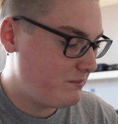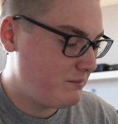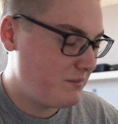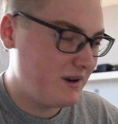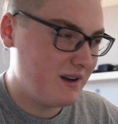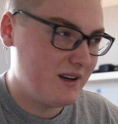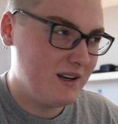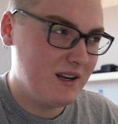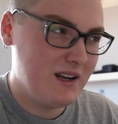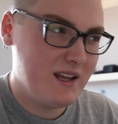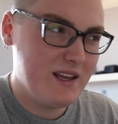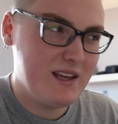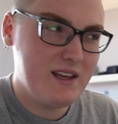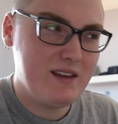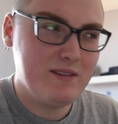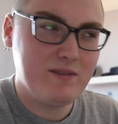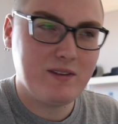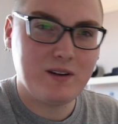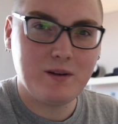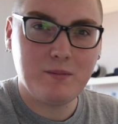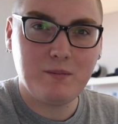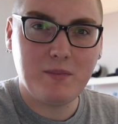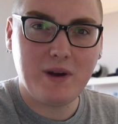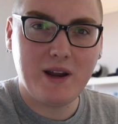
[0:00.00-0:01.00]

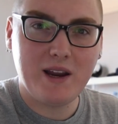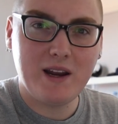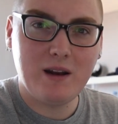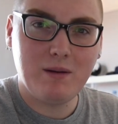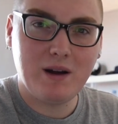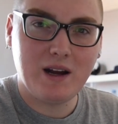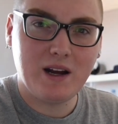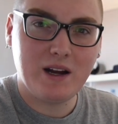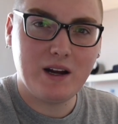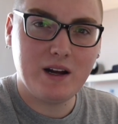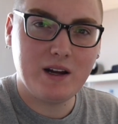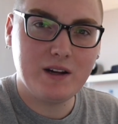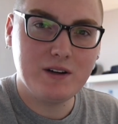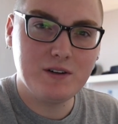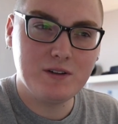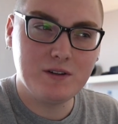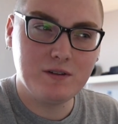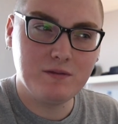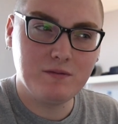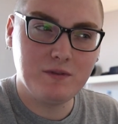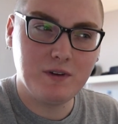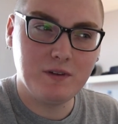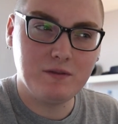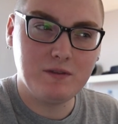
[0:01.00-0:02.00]
believe I paid about
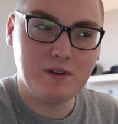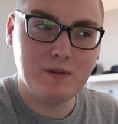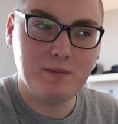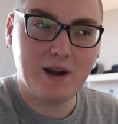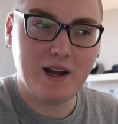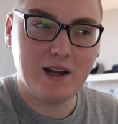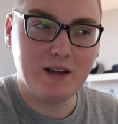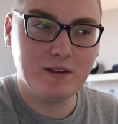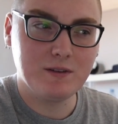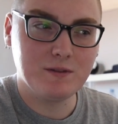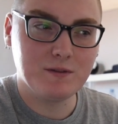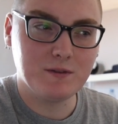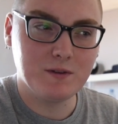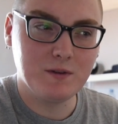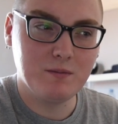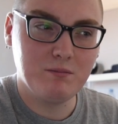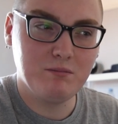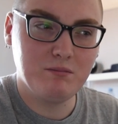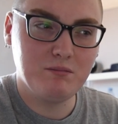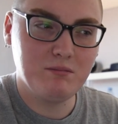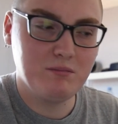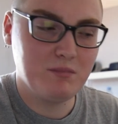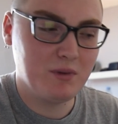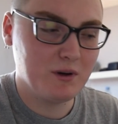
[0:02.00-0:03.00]
£150 for the
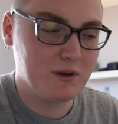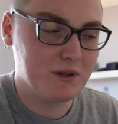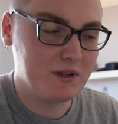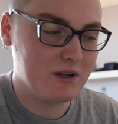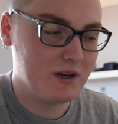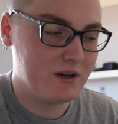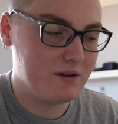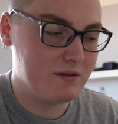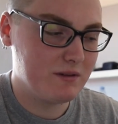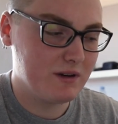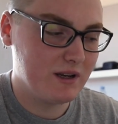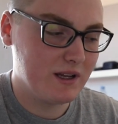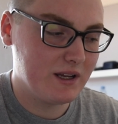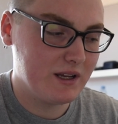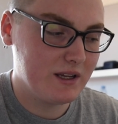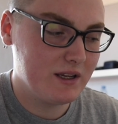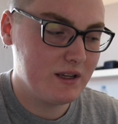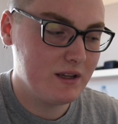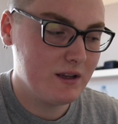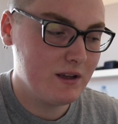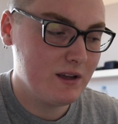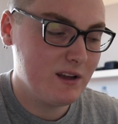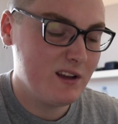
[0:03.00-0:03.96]
body only,